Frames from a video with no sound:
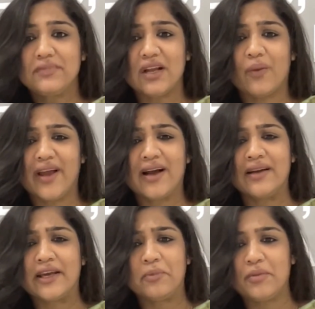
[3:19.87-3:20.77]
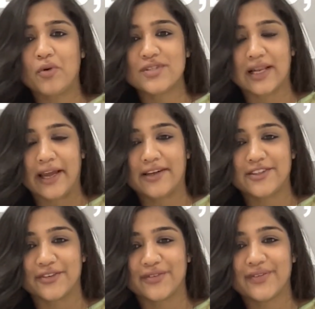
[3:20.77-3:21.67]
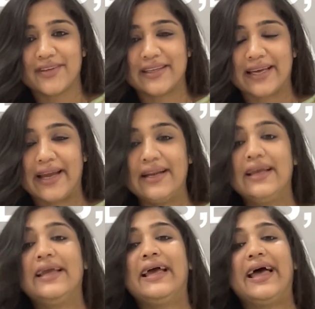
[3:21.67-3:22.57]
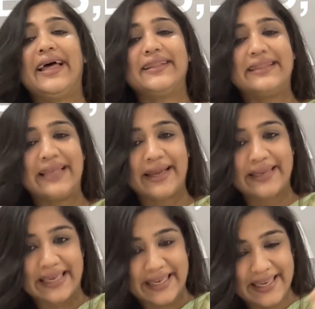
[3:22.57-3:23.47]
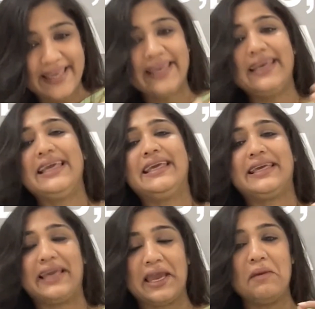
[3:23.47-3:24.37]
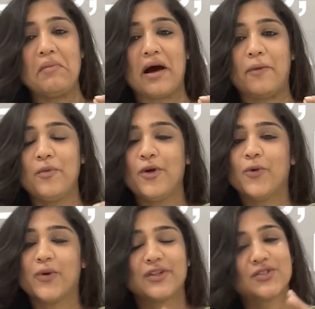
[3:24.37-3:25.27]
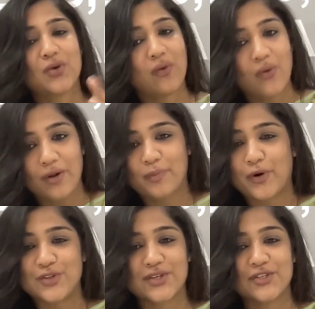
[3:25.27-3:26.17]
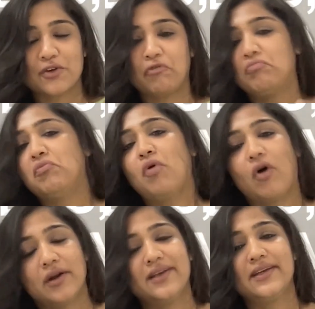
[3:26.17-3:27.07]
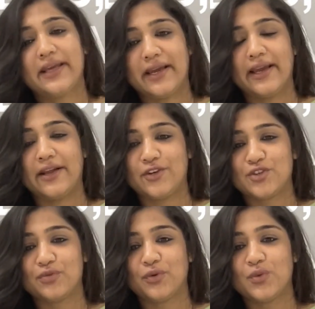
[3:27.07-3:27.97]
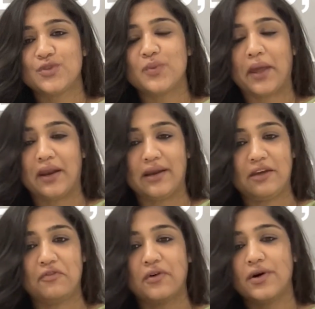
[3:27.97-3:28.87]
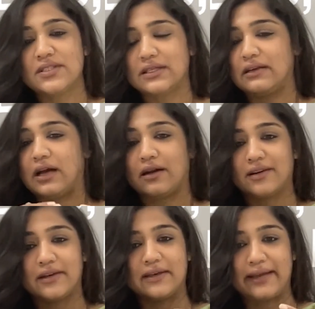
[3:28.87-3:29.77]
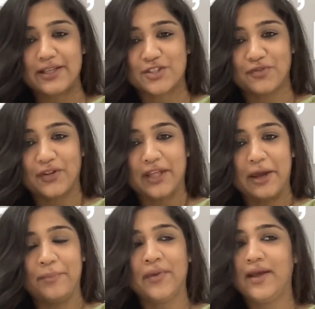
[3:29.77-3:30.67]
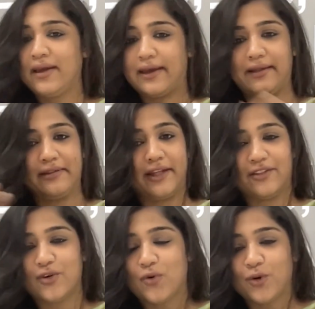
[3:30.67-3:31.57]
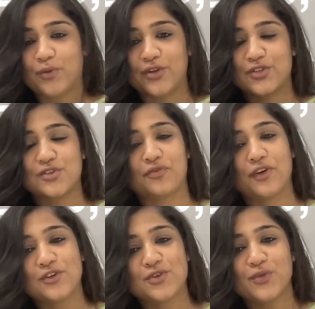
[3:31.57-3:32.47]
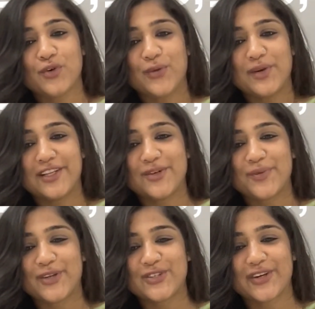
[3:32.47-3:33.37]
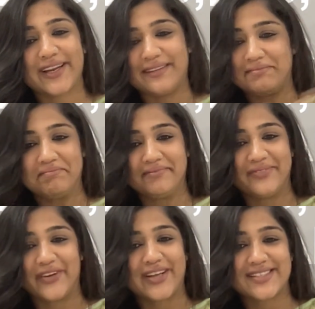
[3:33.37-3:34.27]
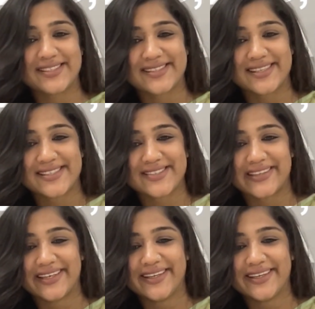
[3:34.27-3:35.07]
why can't I be more selective, right? And then he came up with this whole process of modern day interviews wherein he first conducted a test for them, and then the whole process of interview came into the picture, and the rest is history,